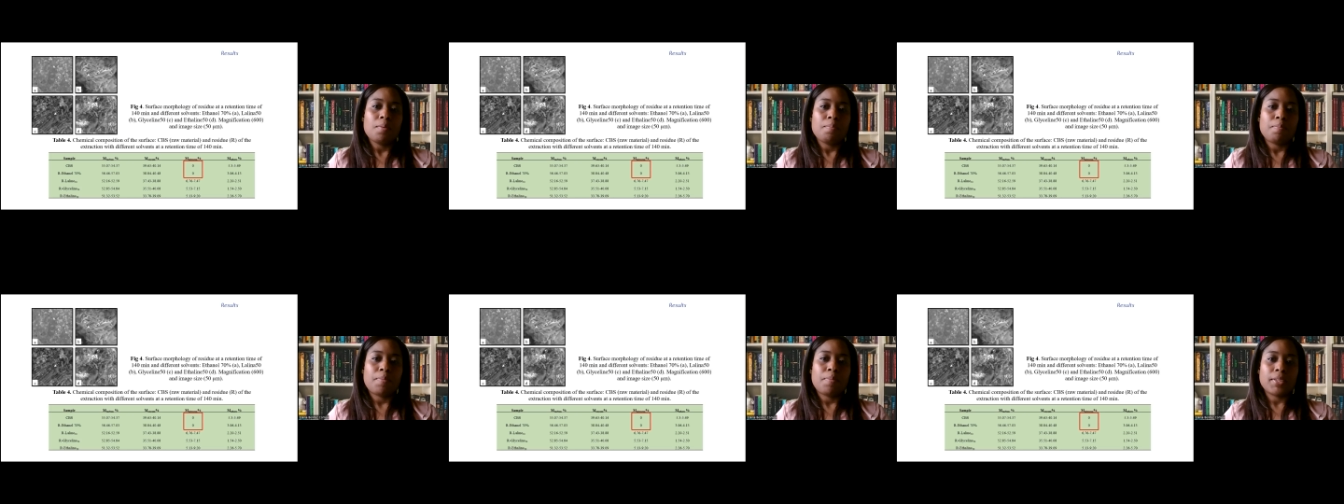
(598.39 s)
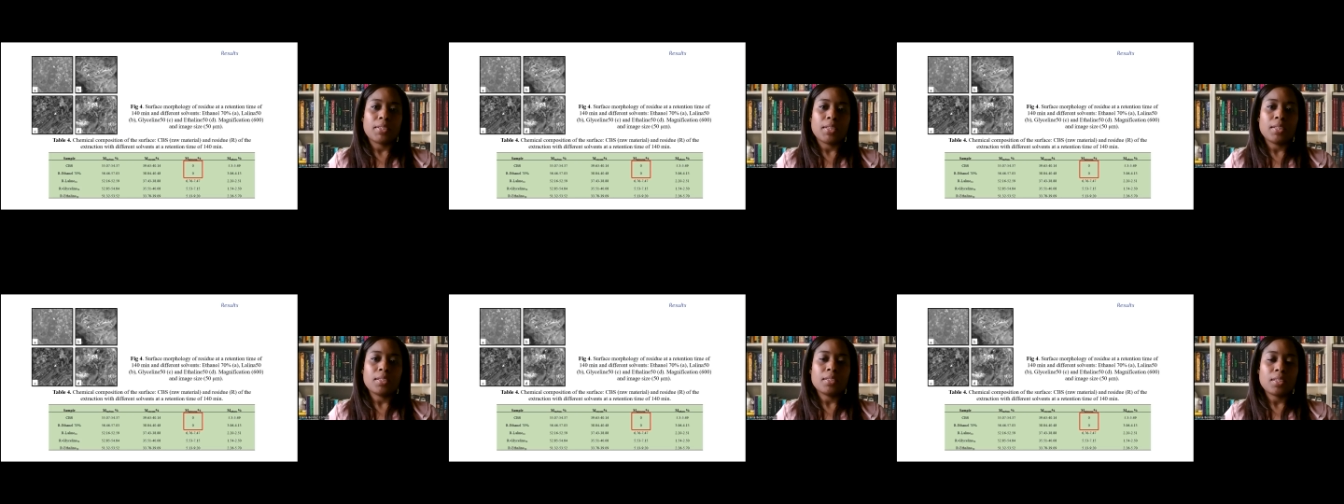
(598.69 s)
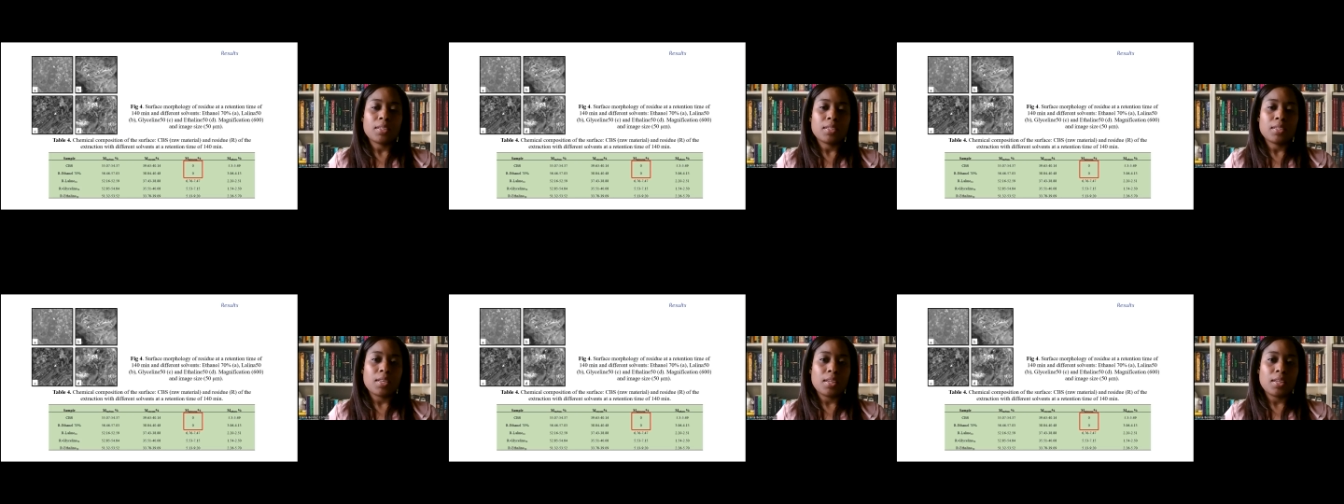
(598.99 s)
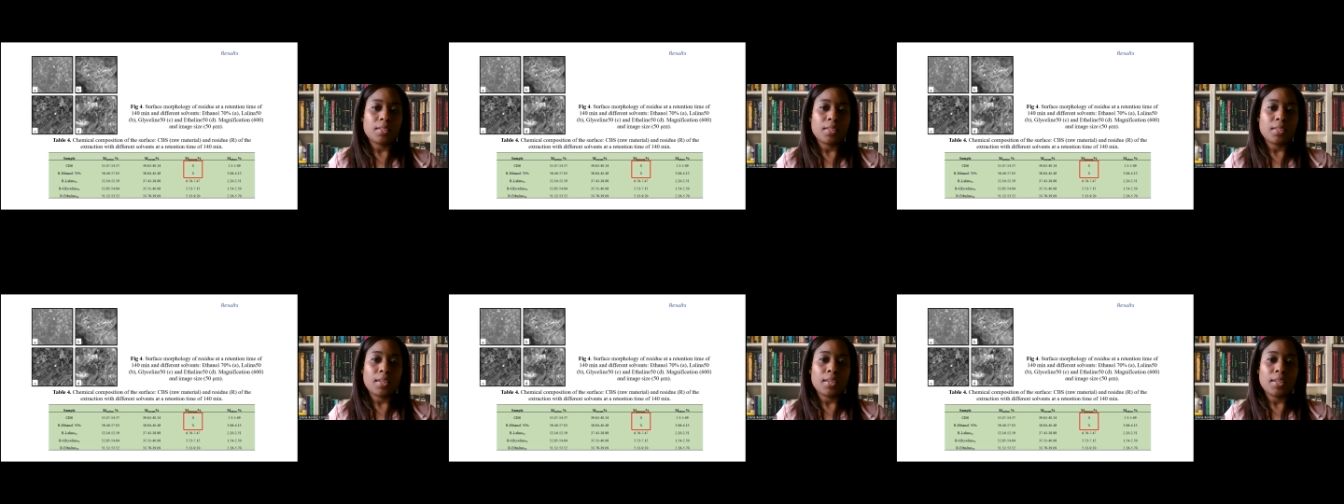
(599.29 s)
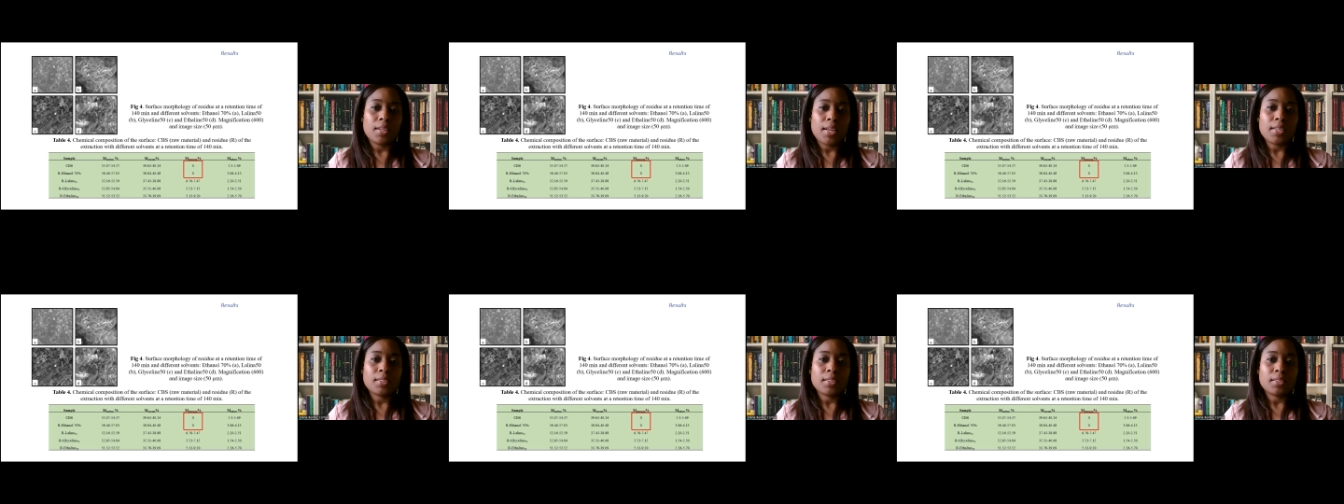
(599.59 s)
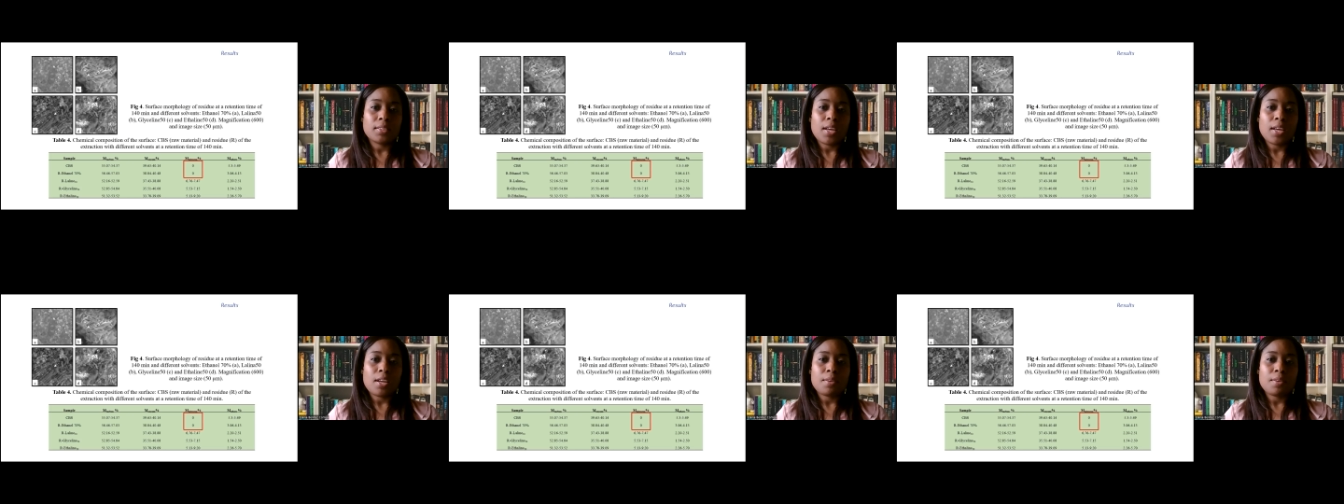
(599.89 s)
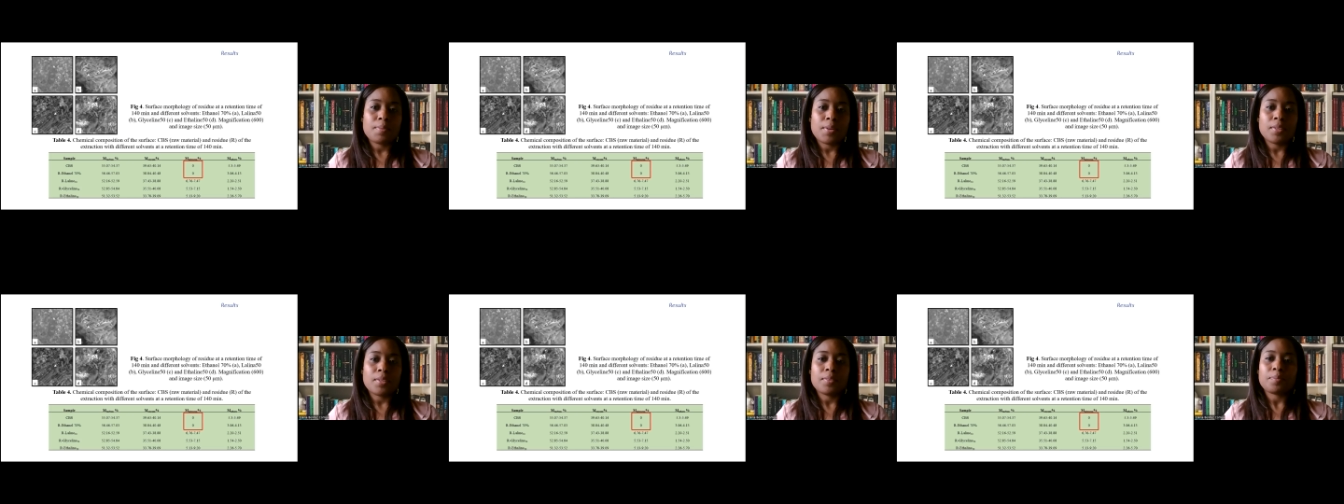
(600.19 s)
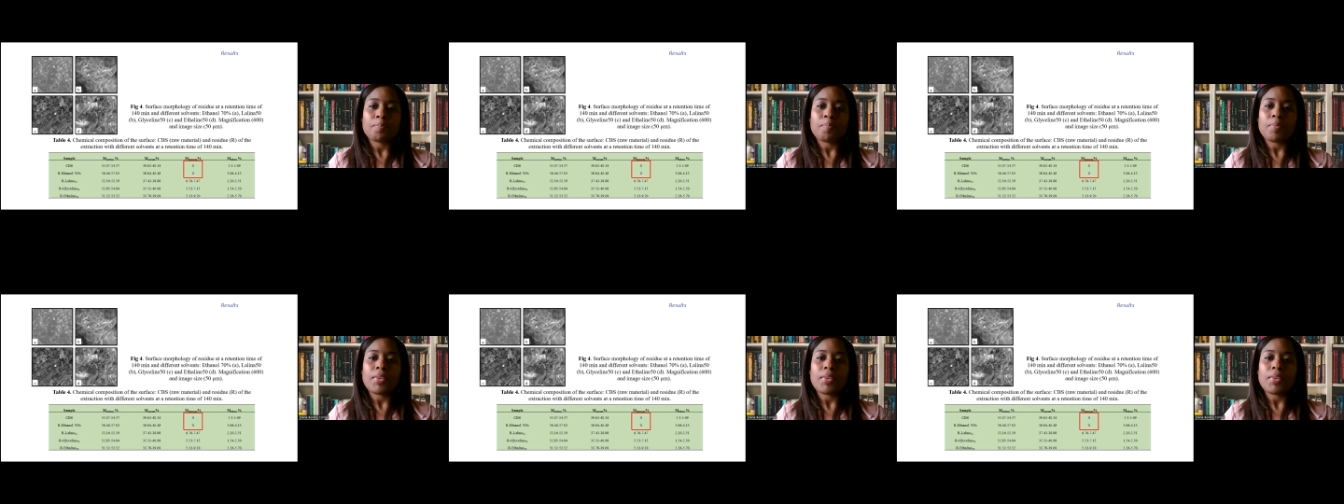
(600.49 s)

presented in the next table